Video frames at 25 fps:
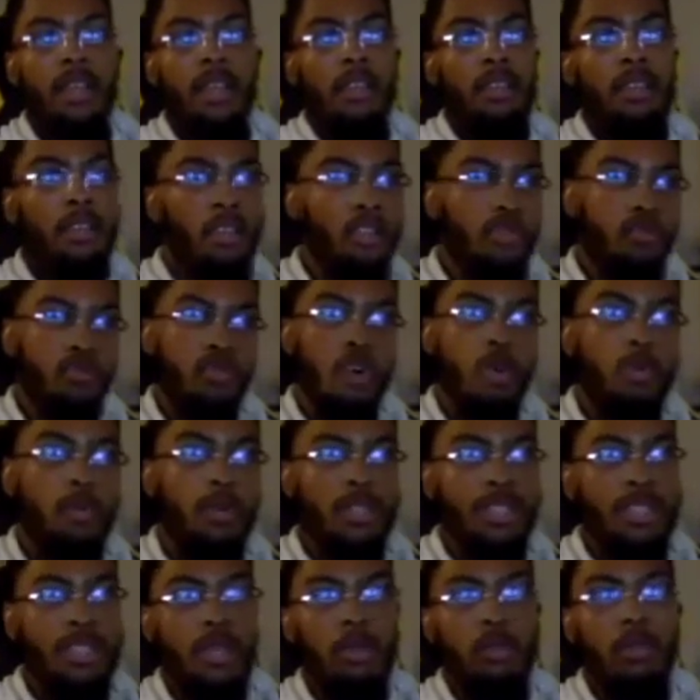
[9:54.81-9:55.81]
Europe
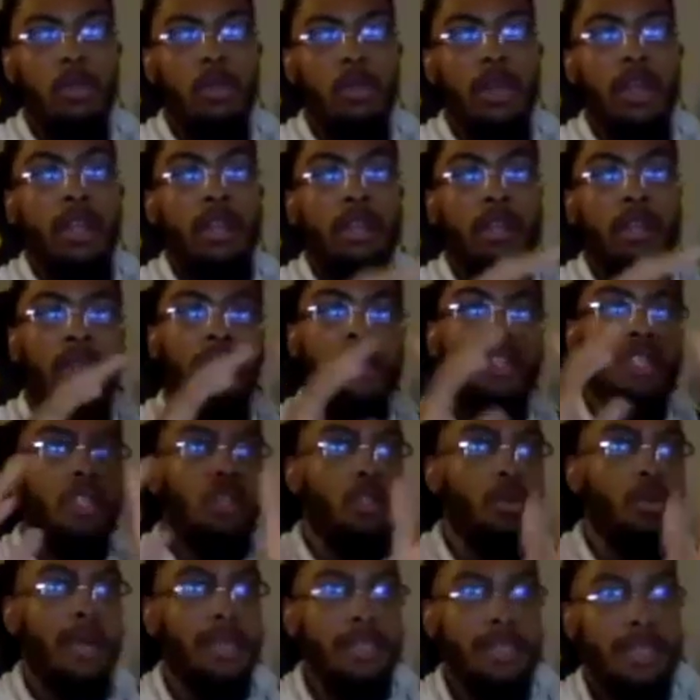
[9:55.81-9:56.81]
in general, and
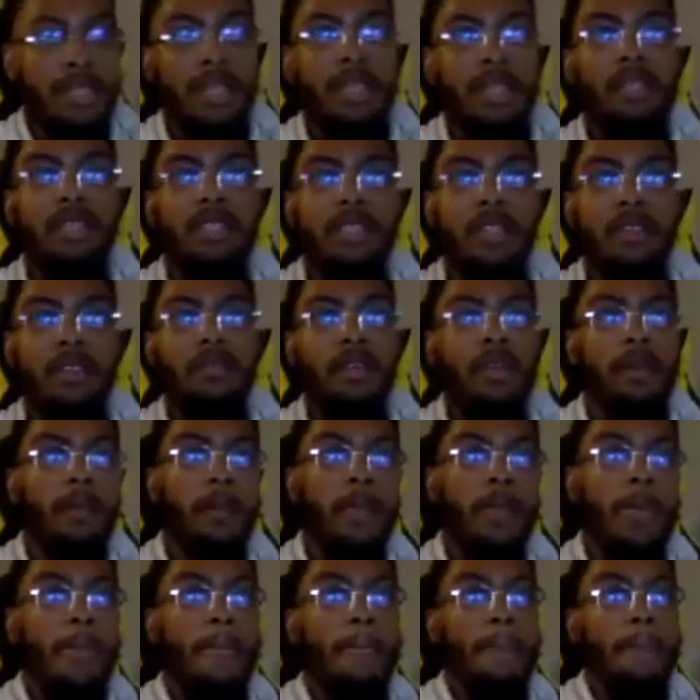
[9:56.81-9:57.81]
USA is different,
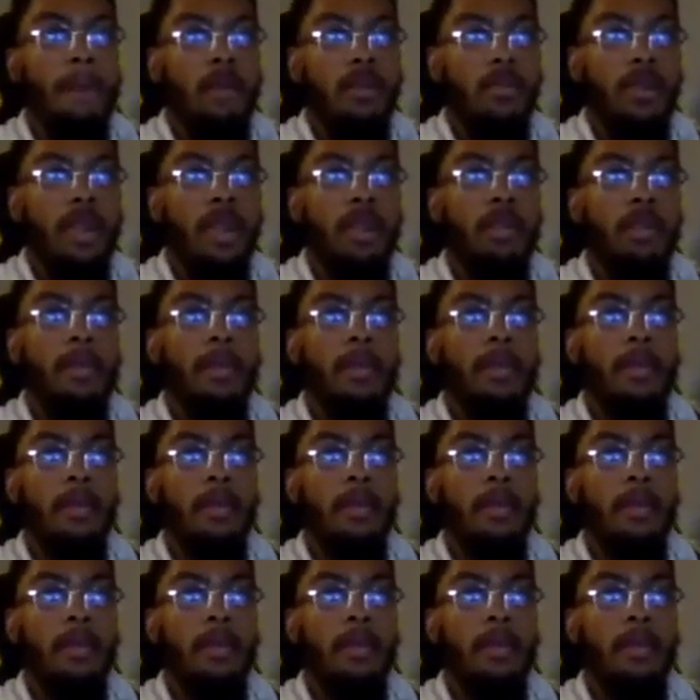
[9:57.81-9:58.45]
right?